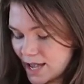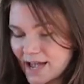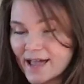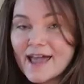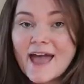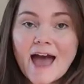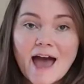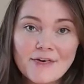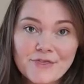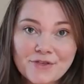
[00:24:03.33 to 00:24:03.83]
A
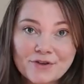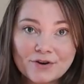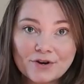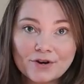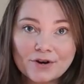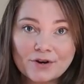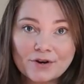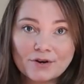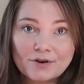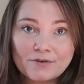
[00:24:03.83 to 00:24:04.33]

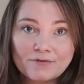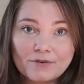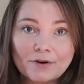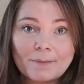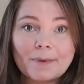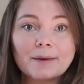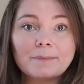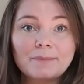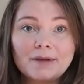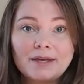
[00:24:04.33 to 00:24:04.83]
catheter for
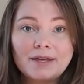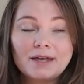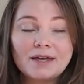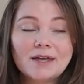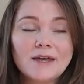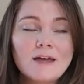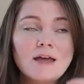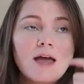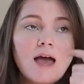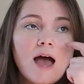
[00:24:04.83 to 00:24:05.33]
my
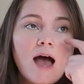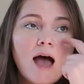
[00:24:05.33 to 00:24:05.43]
pee,